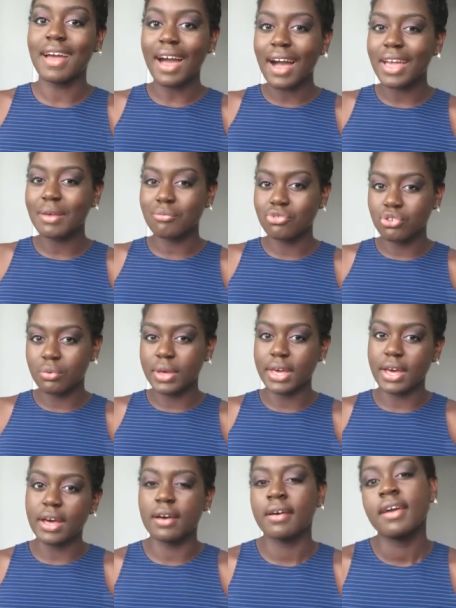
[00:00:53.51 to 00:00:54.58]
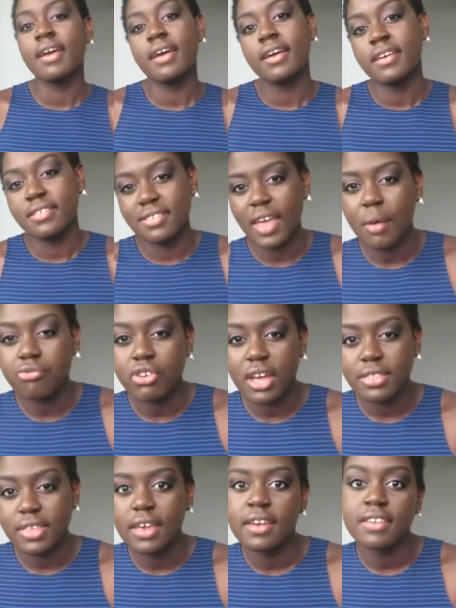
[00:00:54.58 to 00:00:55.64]
I am doing a
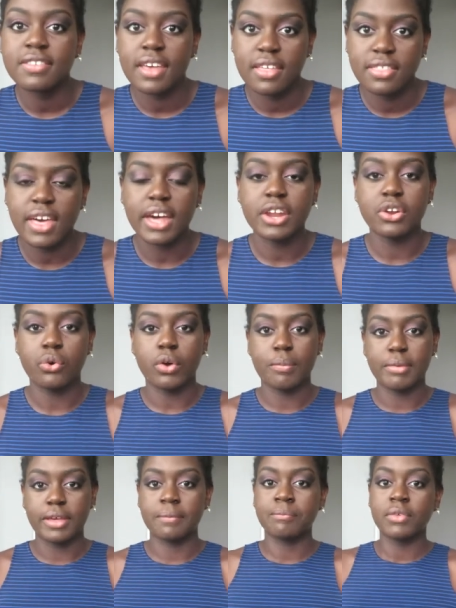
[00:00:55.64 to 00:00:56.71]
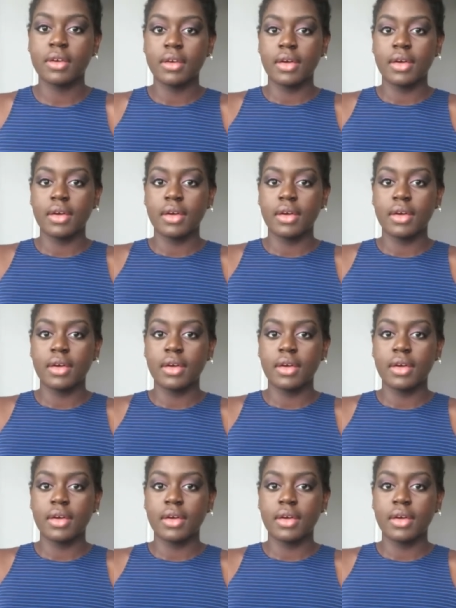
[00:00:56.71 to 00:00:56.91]
Snapchat things that annoy me.